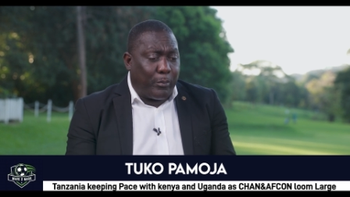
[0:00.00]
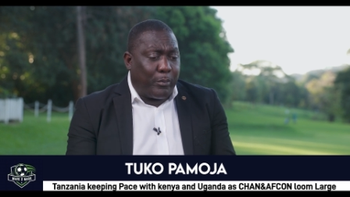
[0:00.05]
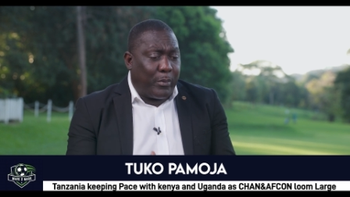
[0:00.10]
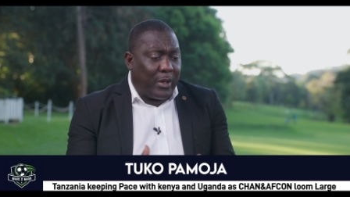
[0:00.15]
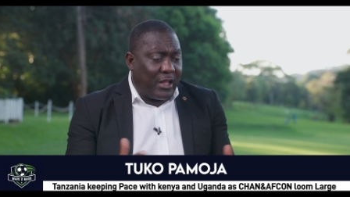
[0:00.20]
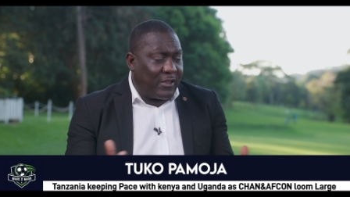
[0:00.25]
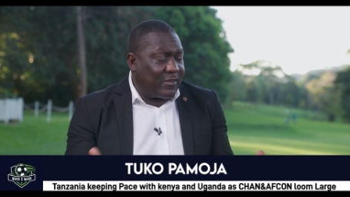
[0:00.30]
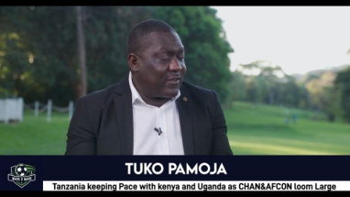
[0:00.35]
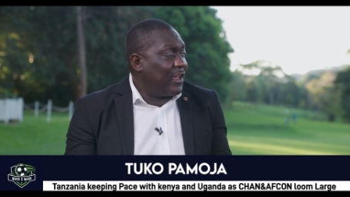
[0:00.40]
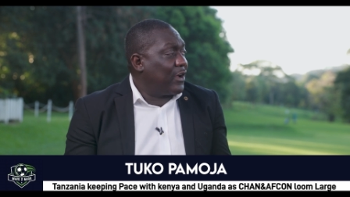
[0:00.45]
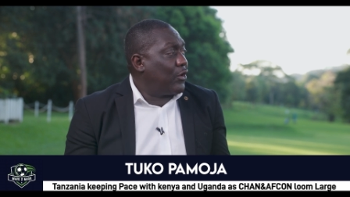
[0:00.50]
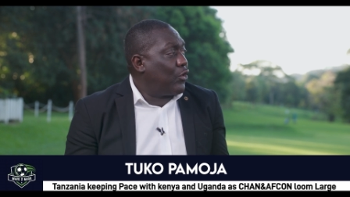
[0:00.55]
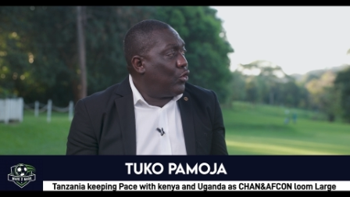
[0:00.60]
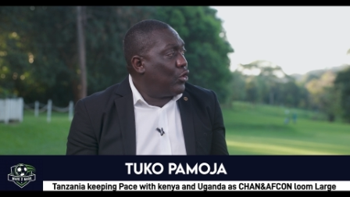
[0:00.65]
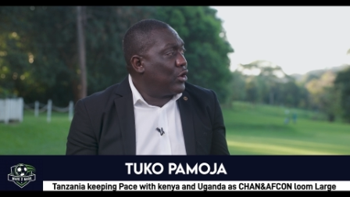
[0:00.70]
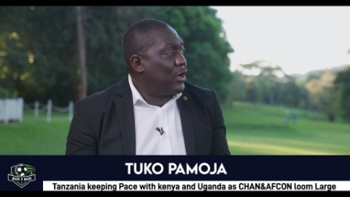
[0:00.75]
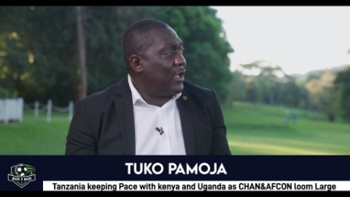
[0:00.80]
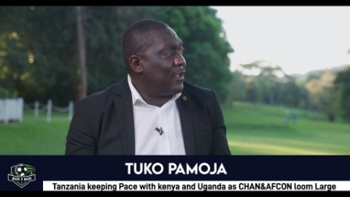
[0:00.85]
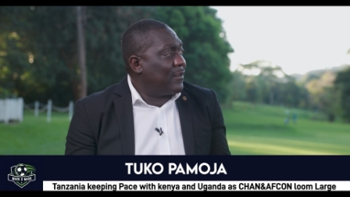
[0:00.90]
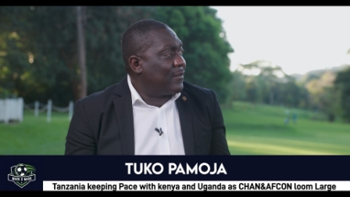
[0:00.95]
many
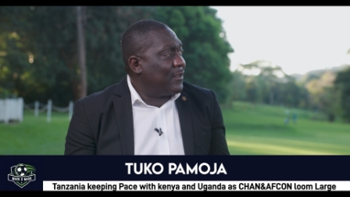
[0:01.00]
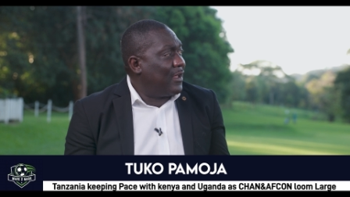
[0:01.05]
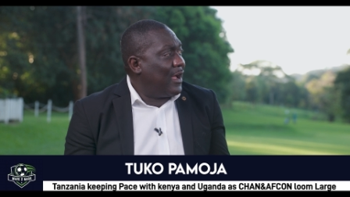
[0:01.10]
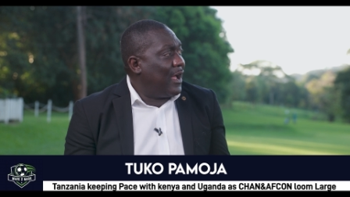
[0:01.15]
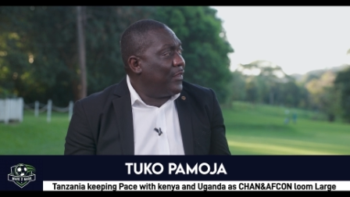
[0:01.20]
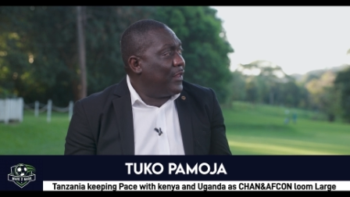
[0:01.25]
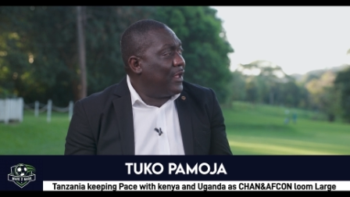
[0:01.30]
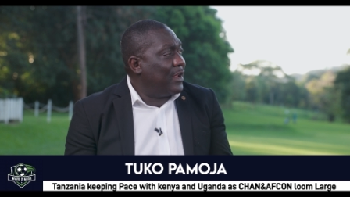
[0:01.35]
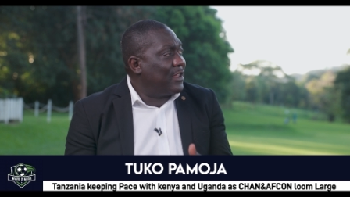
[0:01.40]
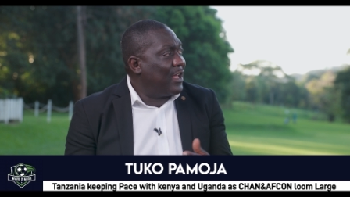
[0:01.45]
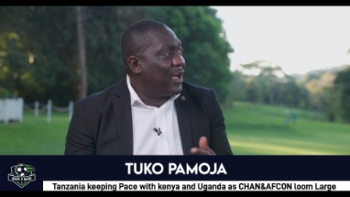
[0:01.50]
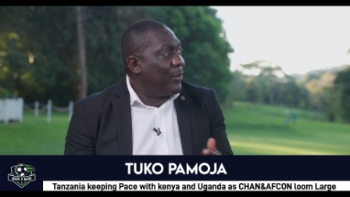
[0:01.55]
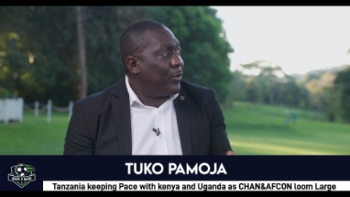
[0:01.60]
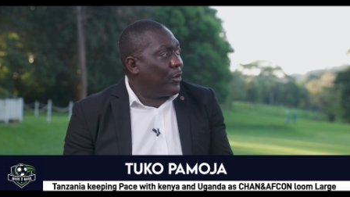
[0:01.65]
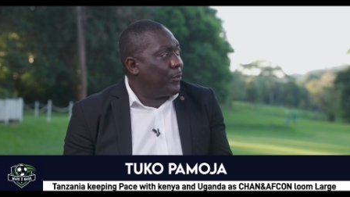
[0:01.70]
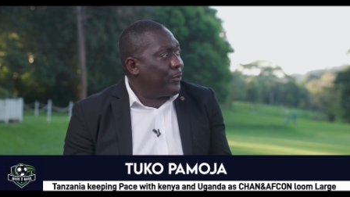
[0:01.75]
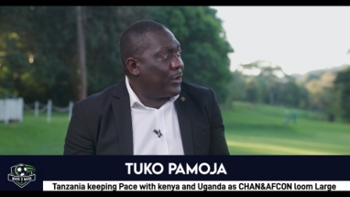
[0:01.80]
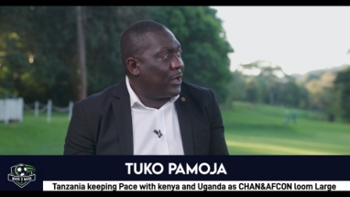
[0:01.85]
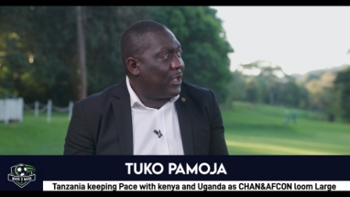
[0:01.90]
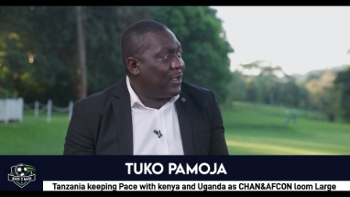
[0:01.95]
stakeholders and the entire
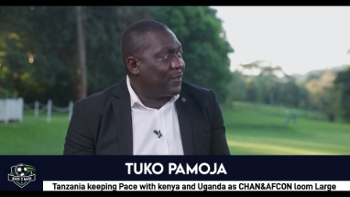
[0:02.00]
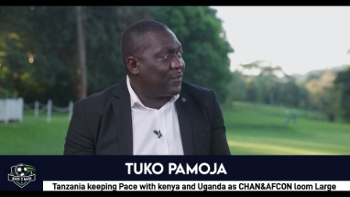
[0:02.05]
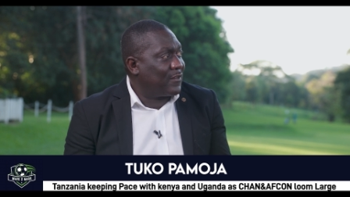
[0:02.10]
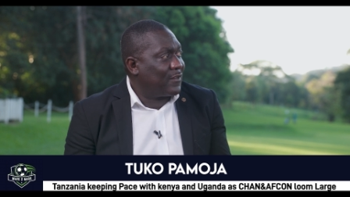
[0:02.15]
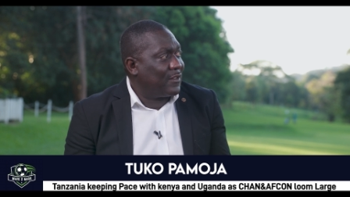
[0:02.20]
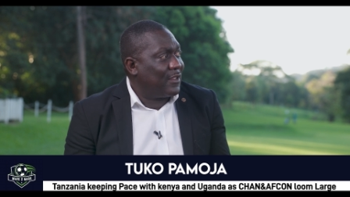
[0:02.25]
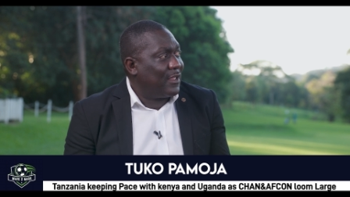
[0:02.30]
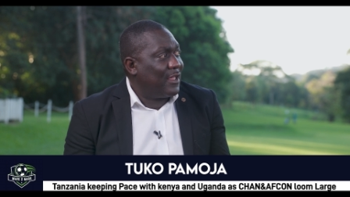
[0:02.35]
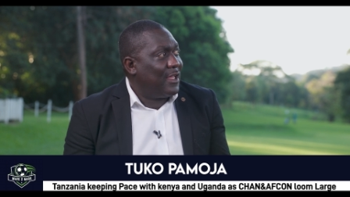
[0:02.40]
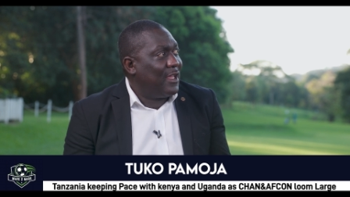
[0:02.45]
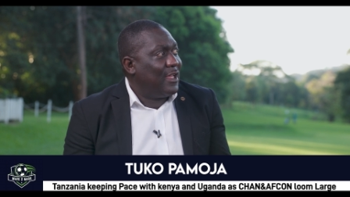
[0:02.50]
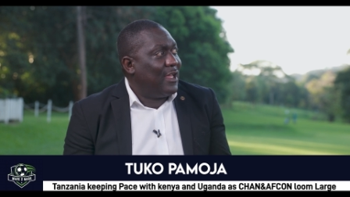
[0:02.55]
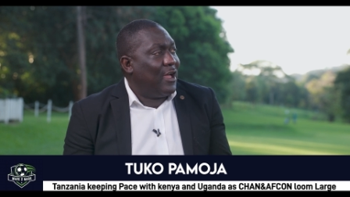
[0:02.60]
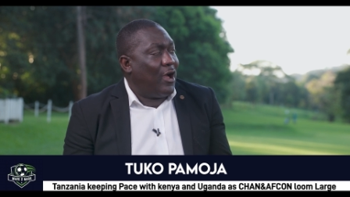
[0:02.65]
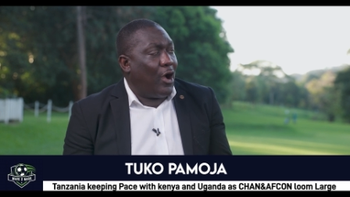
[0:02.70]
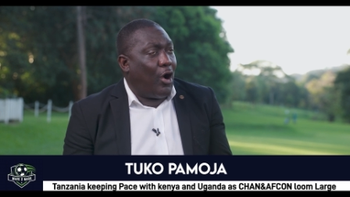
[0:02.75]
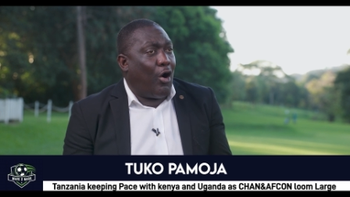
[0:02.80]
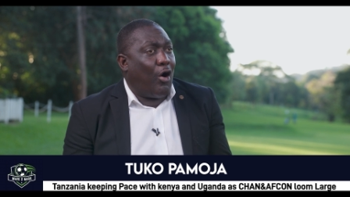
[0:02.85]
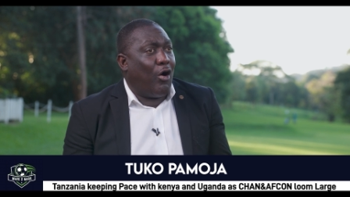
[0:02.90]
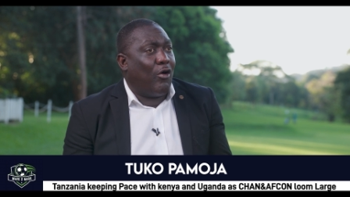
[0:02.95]
populace
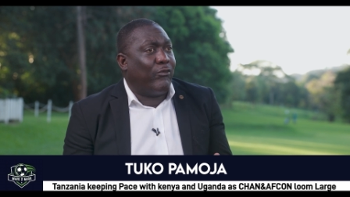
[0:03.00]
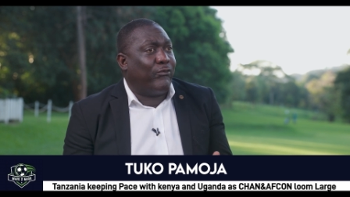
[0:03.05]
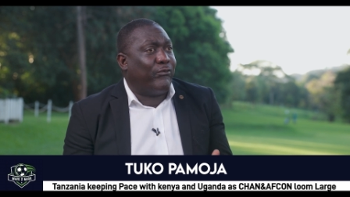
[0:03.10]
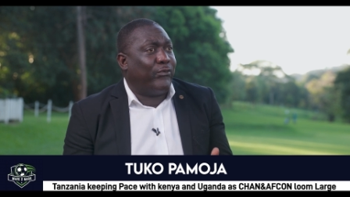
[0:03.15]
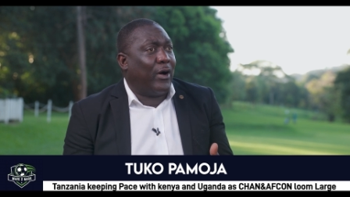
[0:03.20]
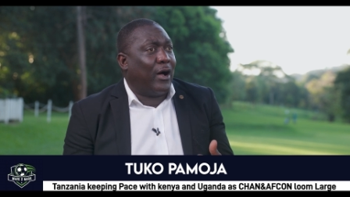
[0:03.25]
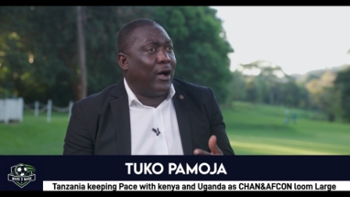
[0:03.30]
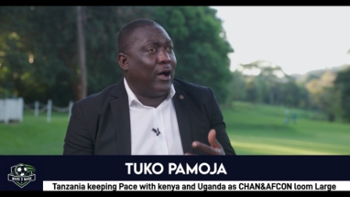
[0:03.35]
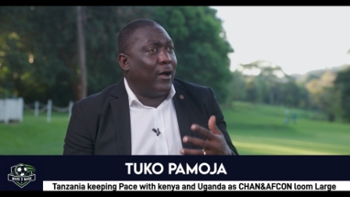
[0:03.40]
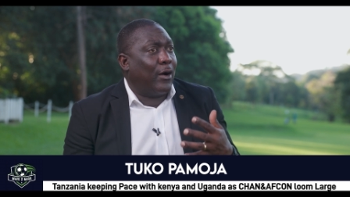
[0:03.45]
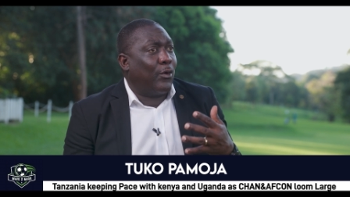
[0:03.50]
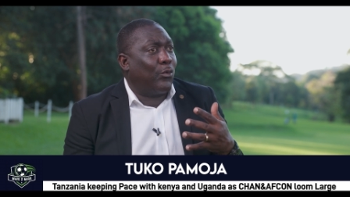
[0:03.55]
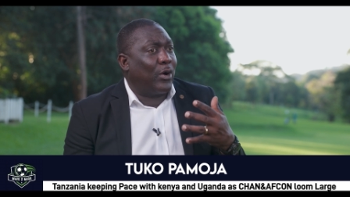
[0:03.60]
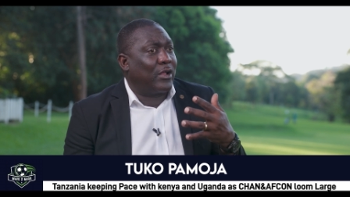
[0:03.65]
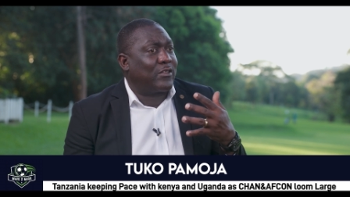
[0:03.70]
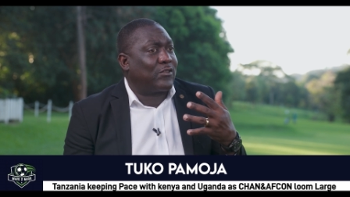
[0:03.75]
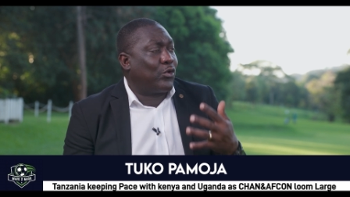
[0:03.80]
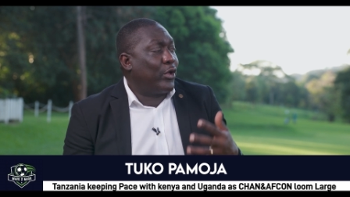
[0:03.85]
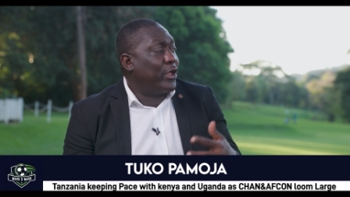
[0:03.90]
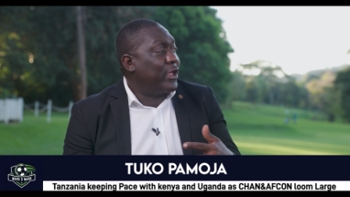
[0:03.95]
of
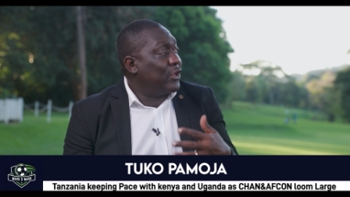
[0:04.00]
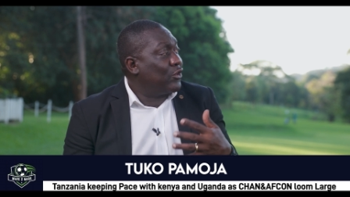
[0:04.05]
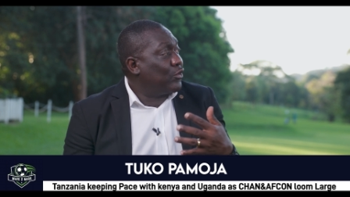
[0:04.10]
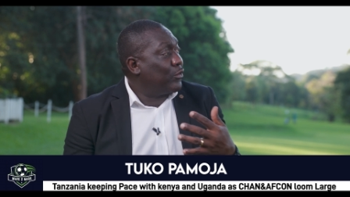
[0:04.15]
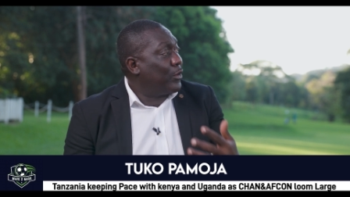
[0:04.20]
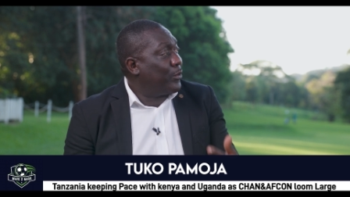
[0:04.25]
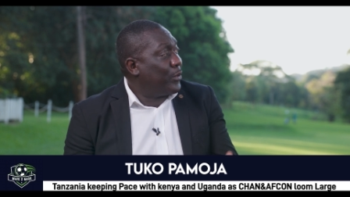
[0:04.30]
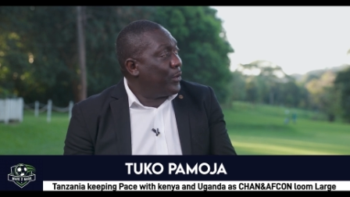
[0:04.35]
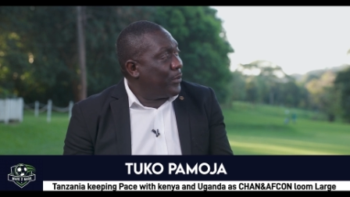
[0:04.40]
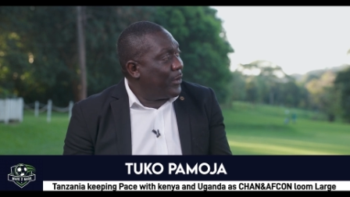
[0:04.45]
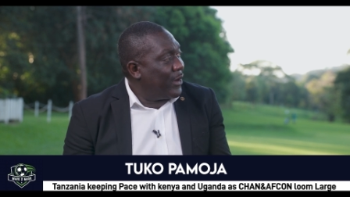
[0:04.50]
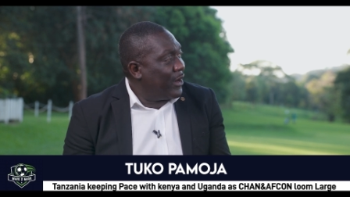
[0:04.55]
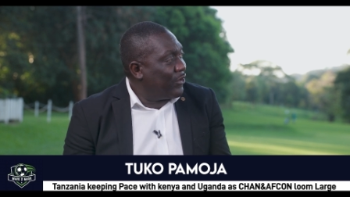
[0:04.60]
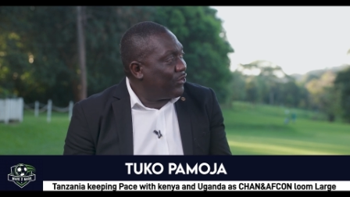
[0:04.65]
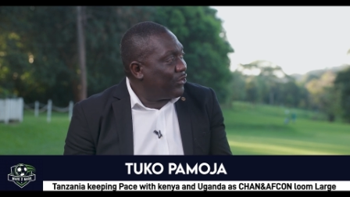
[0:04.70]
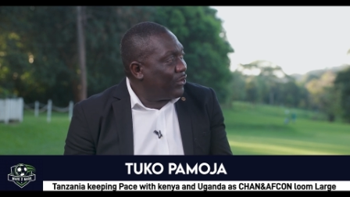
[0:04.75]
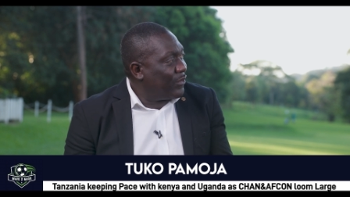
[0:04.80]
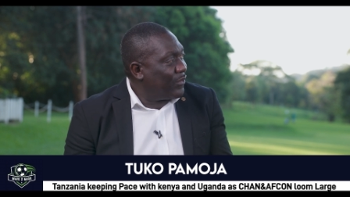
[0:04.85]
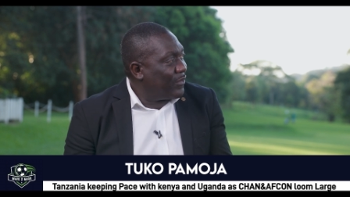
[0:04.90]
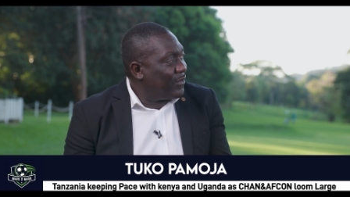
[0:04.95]
what's going into the
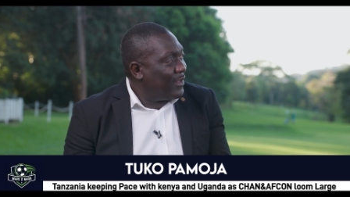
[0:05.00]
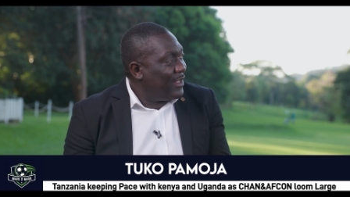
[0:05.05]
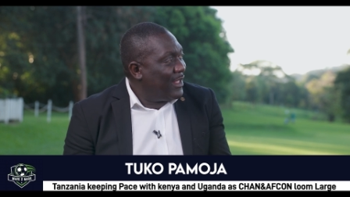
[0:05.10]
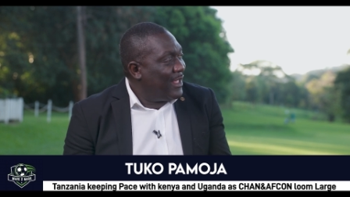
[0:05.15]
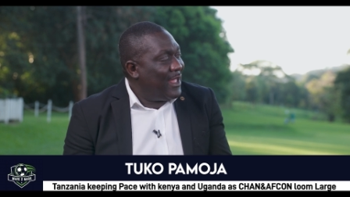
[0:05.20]
preparations